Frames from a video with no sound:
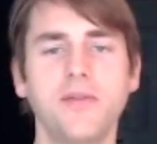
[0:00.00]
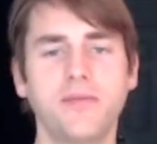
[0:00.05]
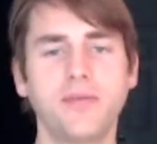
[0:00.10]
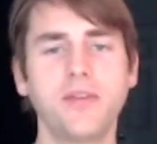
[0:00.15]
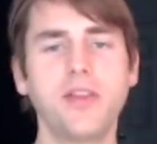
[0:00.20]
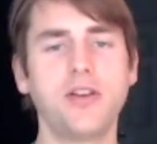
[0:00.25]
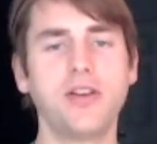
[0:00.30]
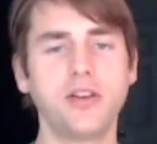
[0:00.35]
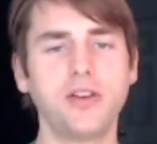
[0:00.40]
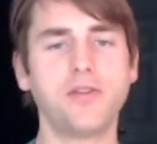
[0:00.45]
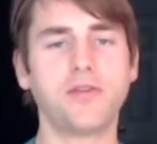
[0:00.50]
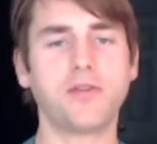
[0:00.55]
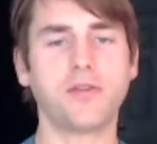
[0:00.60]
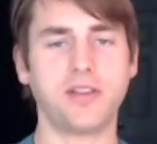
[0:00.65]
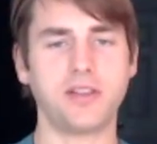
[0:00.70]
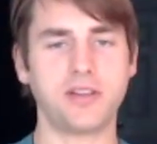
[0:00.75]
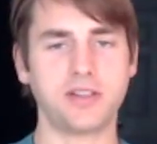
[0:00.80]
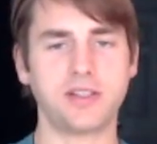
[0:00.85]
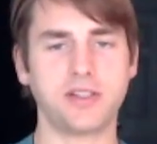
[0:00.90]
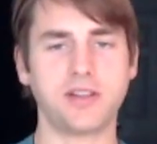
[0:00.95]
you can do
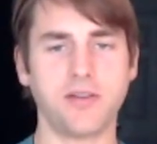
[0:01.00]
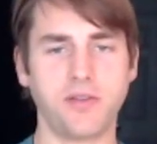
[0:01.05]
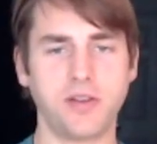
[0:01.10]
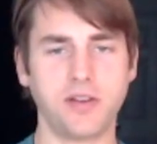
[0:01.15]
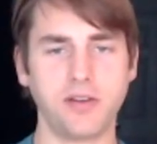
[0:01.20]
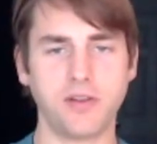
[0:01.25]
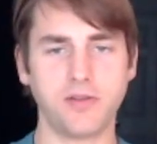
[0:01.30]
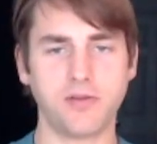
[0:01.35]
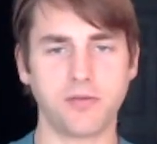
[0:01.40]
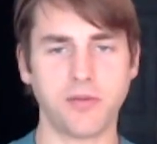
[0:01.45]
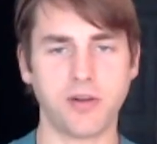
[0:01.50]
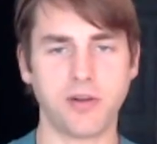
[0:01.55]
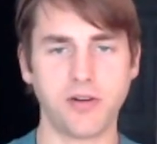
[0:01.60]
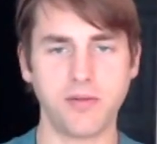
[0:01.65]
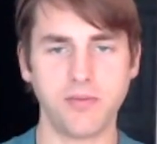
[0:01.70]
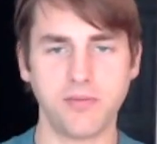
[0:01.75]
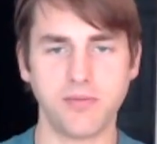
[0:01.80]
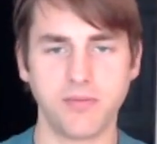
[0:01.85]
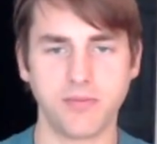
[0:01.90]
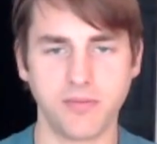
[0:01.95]
for this is stuff you can do from
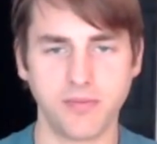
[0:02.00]
home.